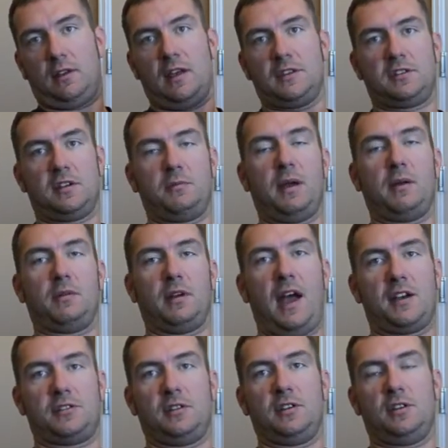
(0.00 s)
it's going to be able to
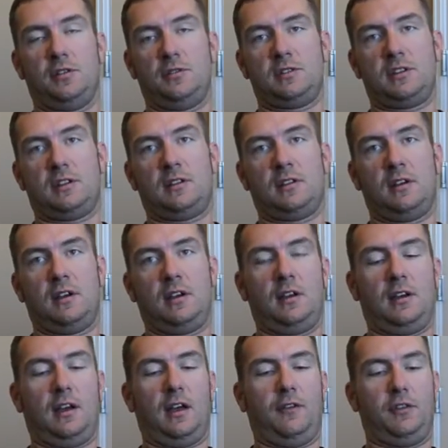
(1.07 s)
actually use it
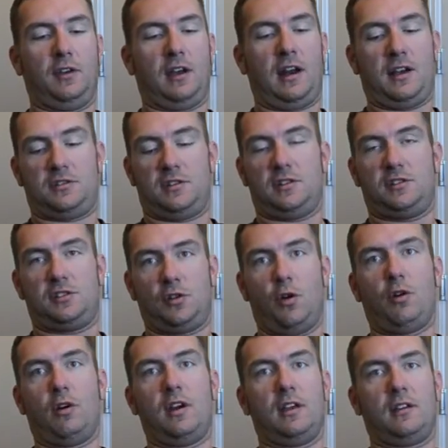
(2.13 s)
if you can actually
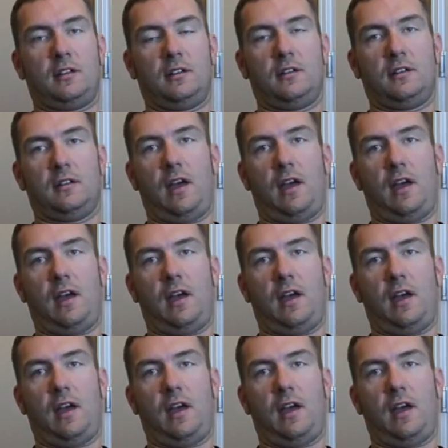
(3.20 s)
store it